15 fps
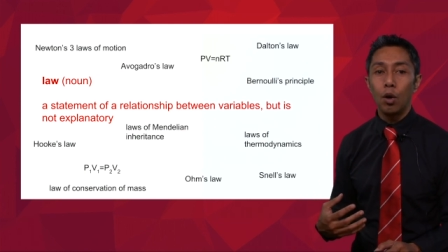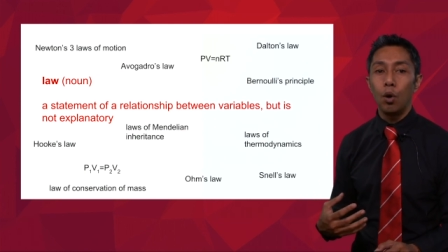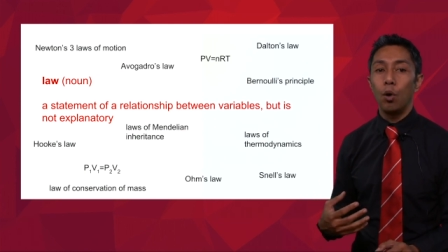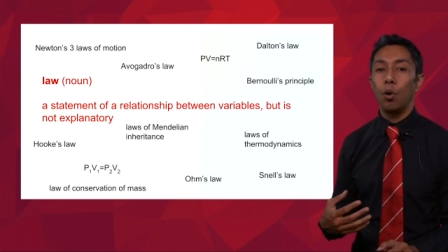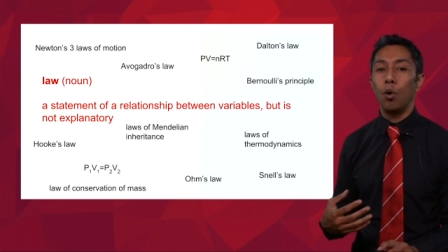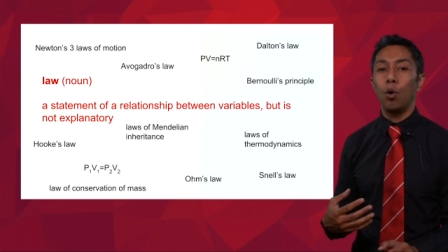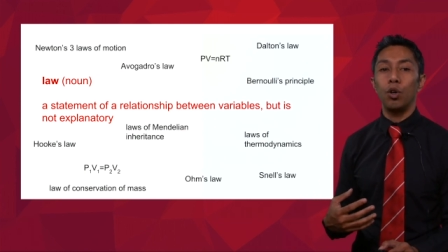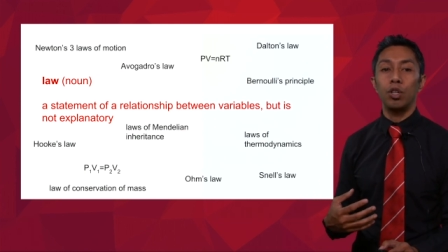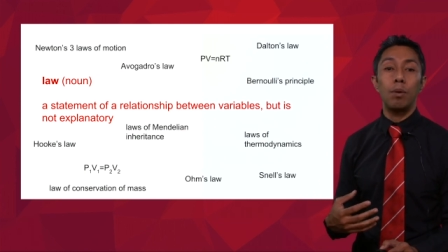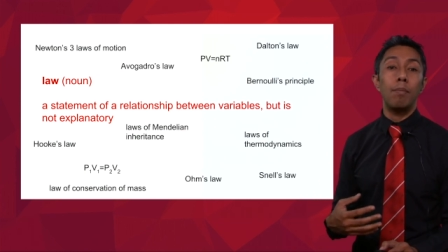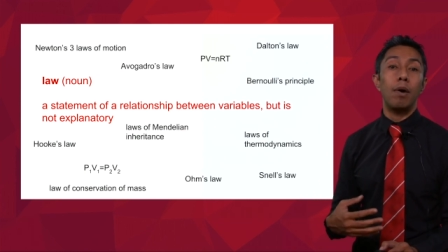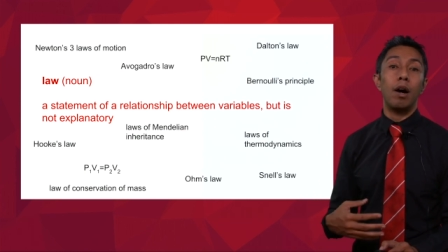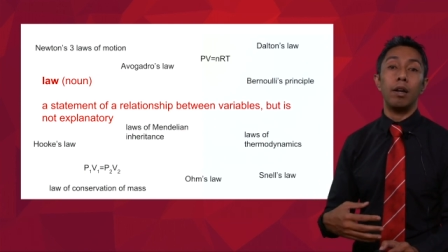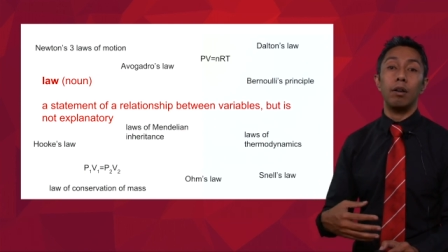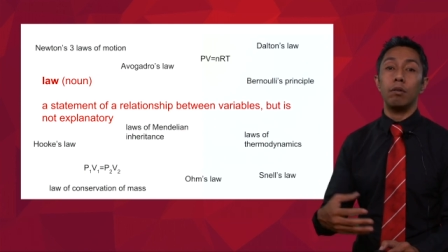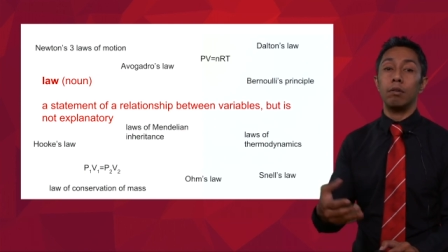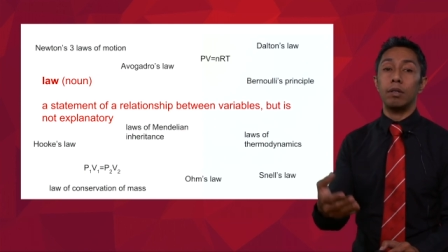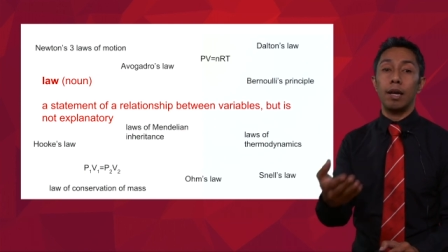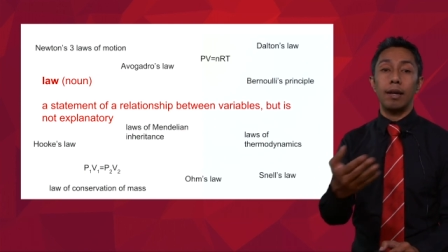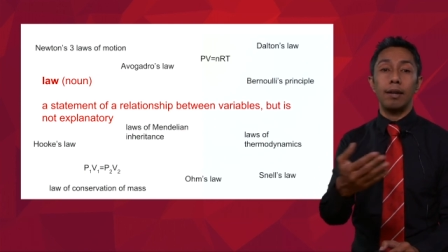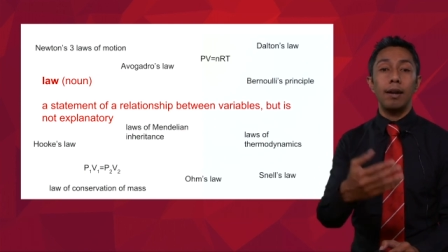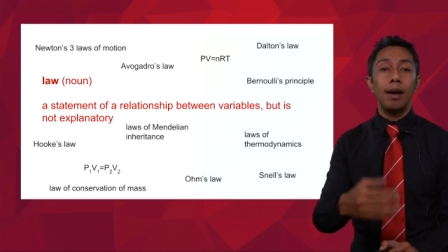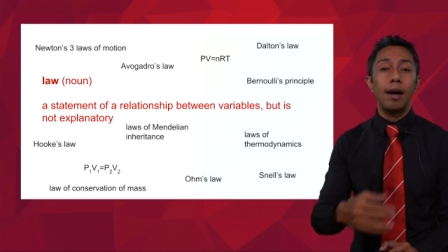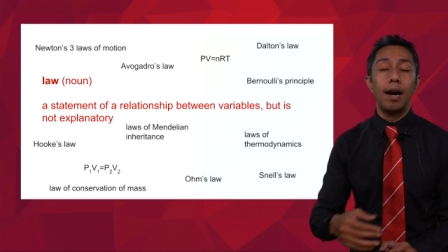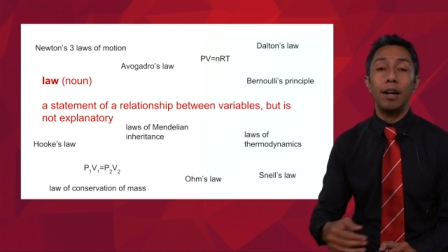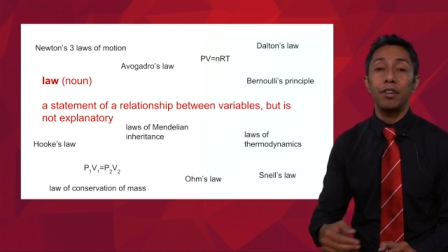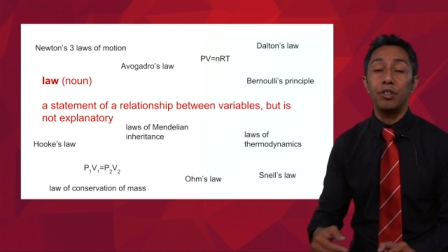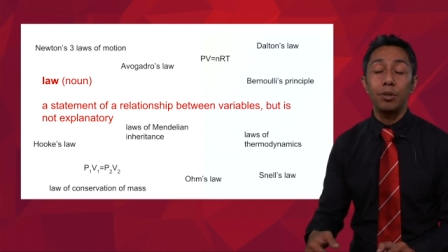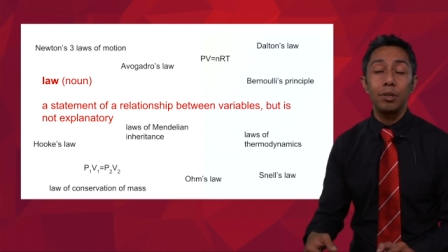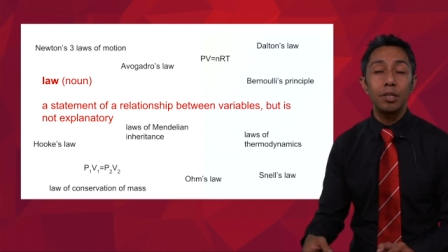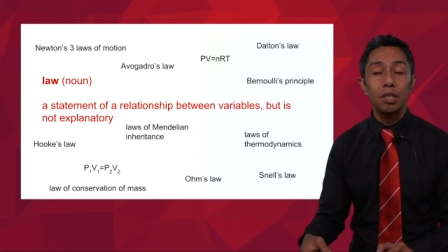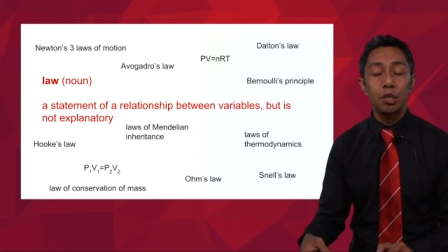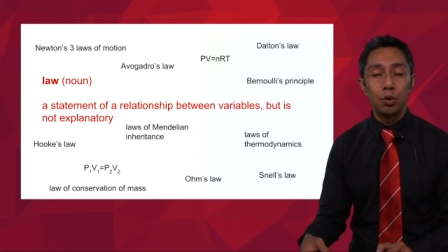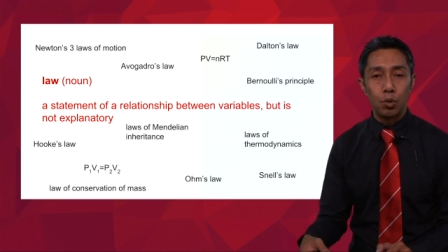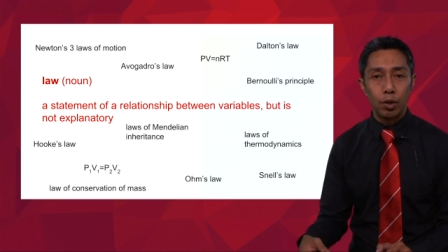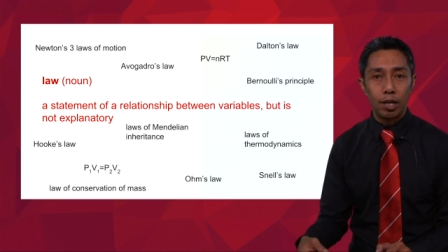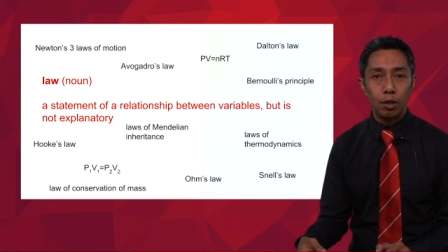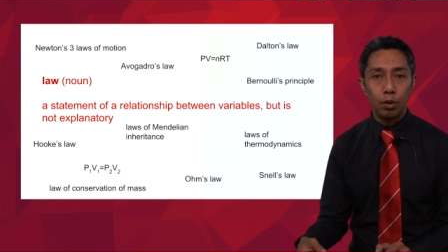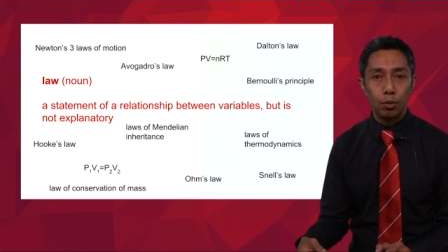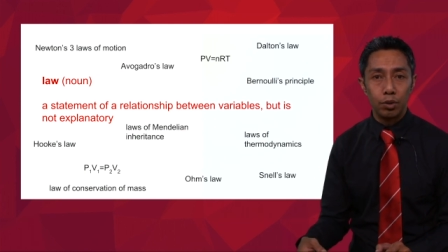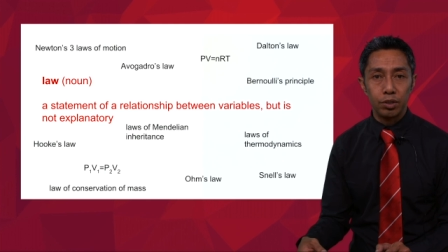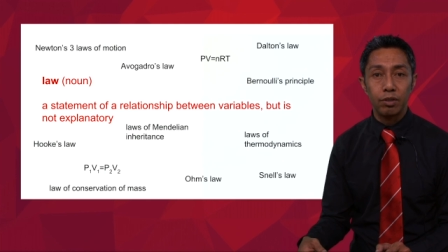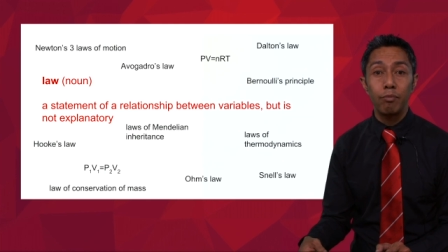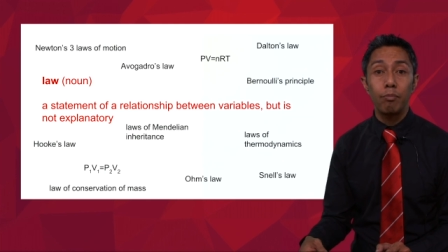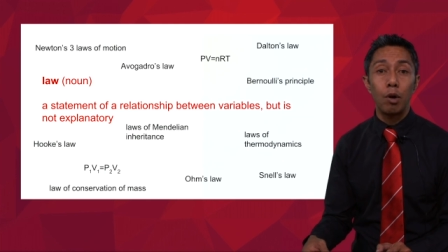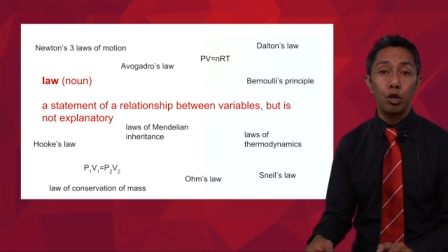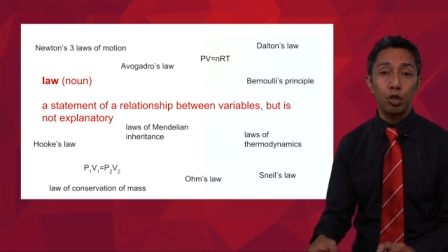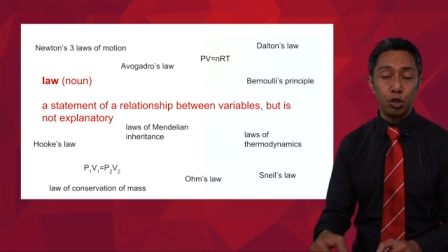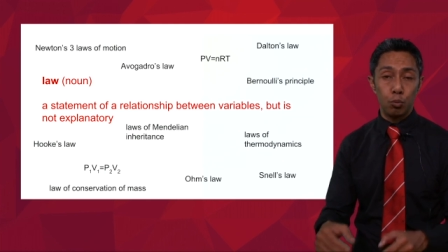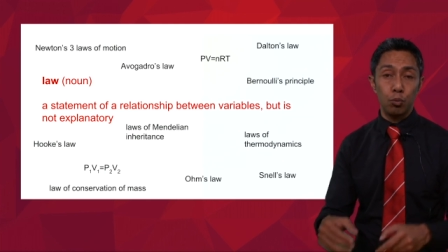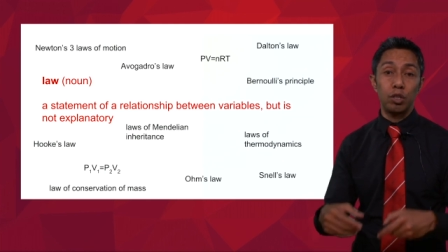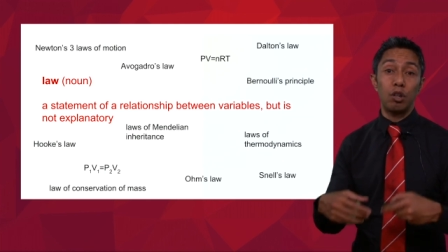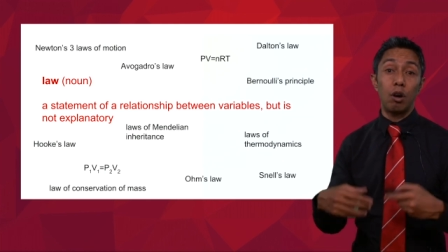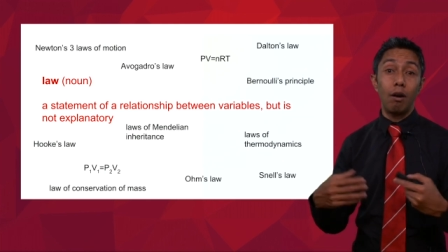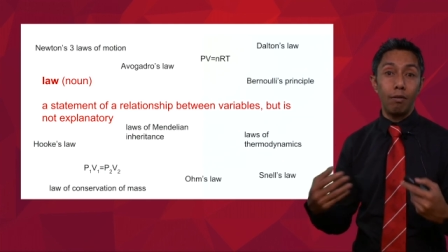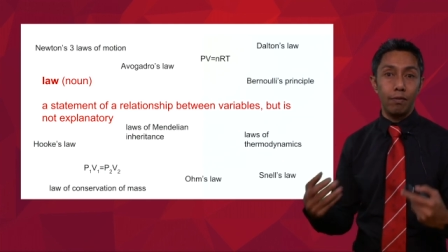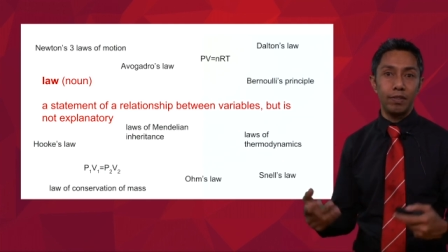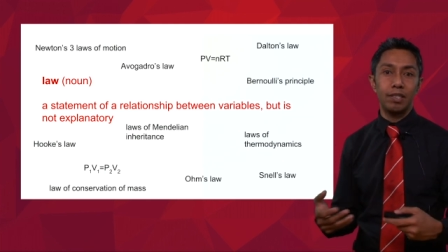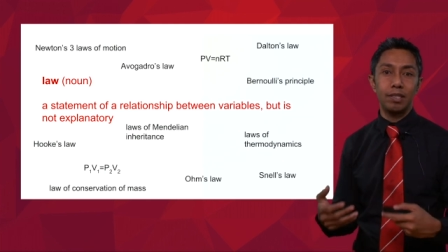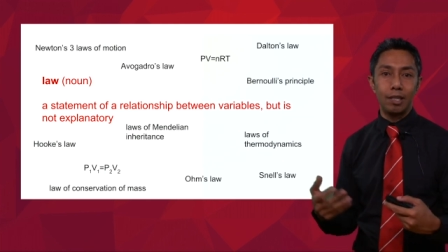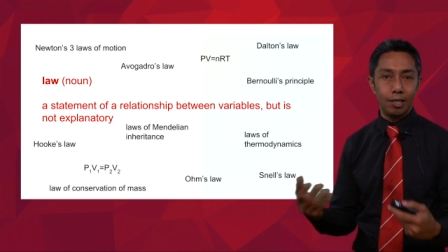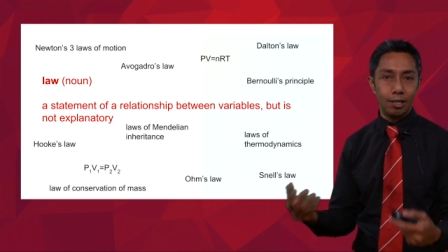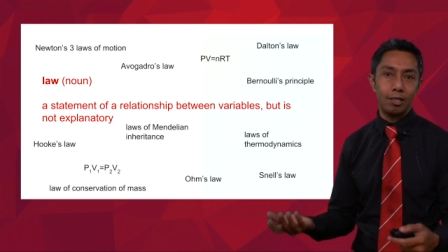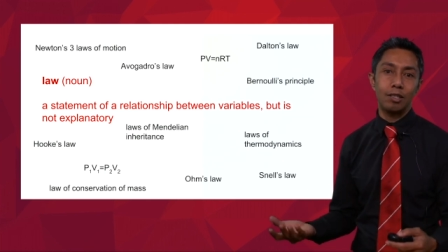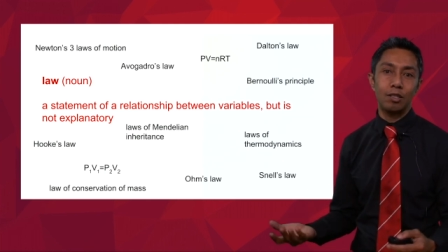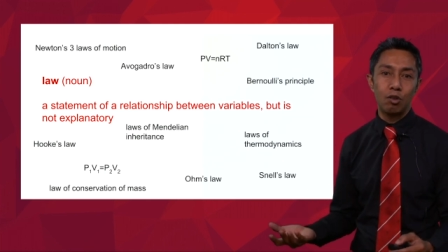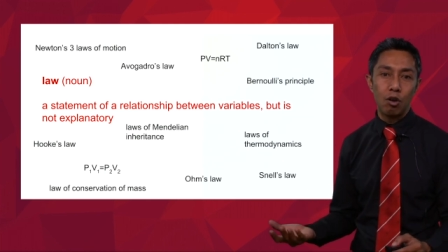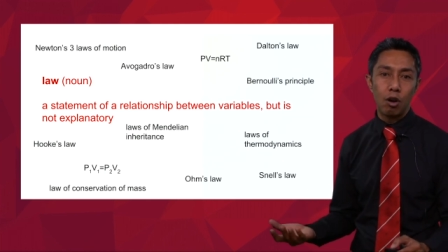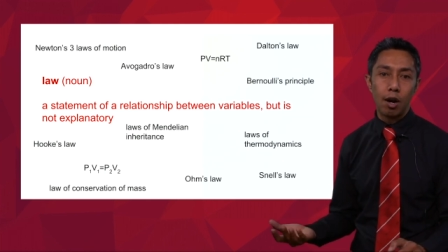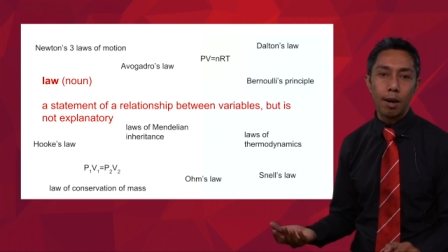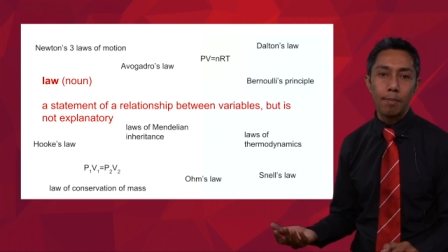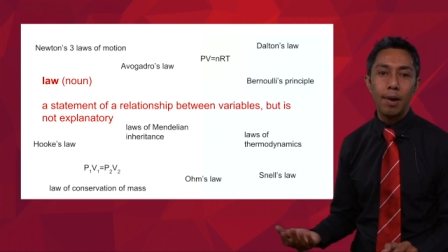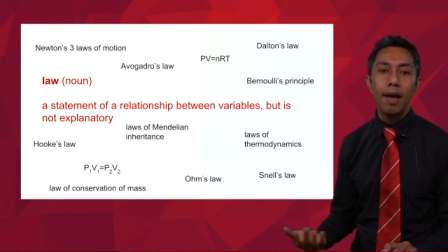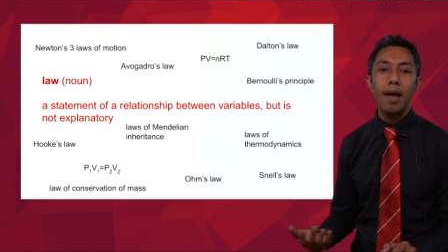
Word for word: Or you might look at uh, Newton's three laws of motion, which obviously describe